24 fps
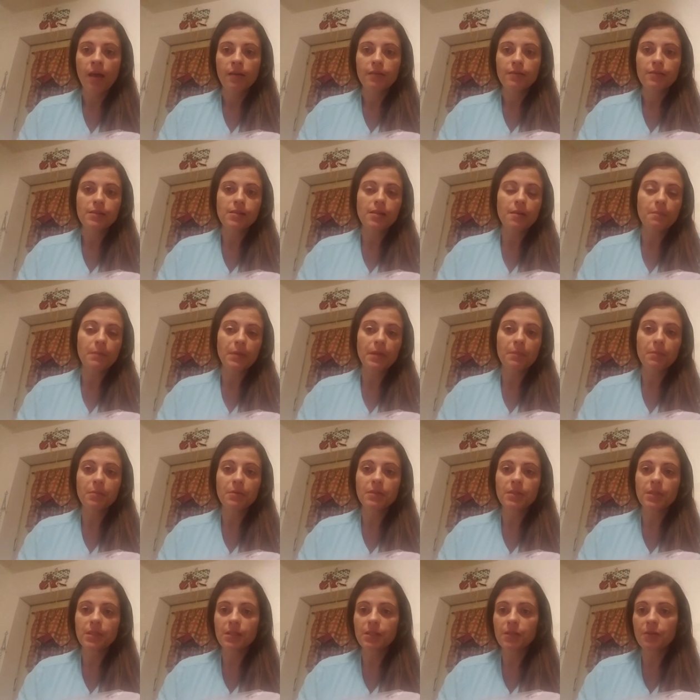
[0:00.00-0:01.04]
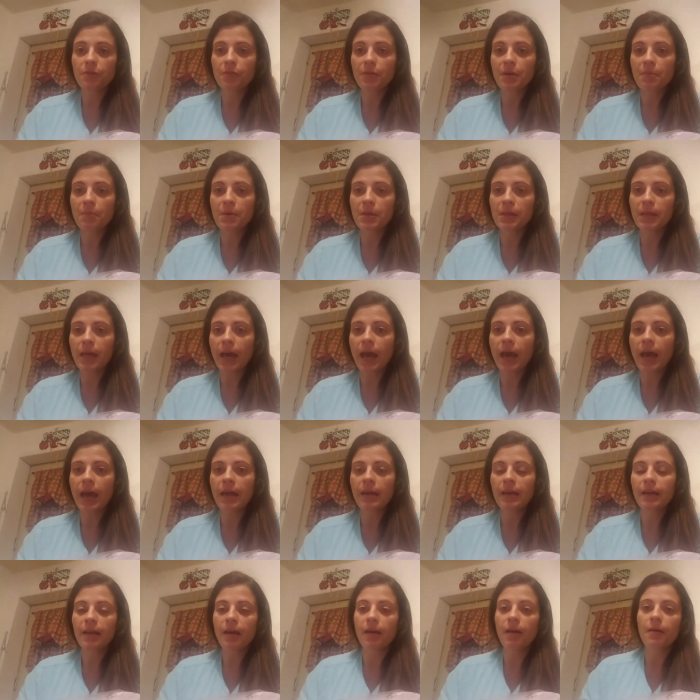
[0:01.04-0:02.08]
Some people disagree with
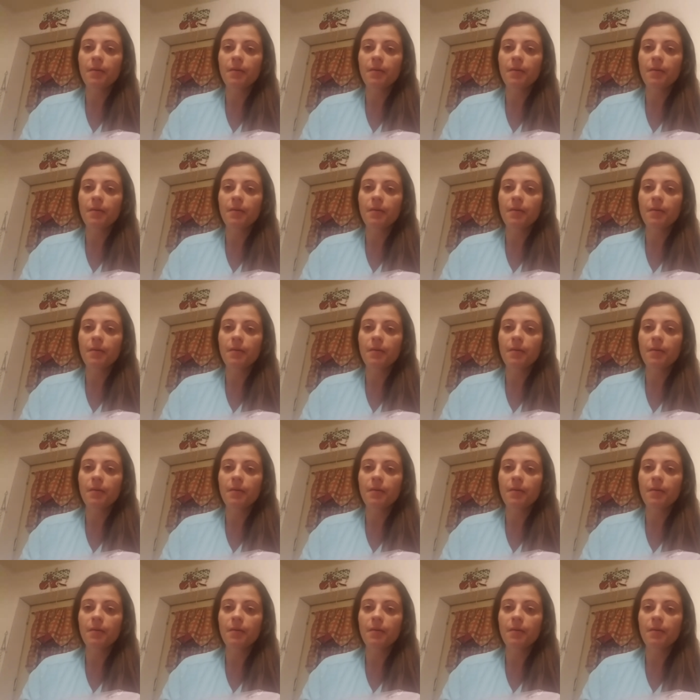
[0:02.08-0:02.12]
that.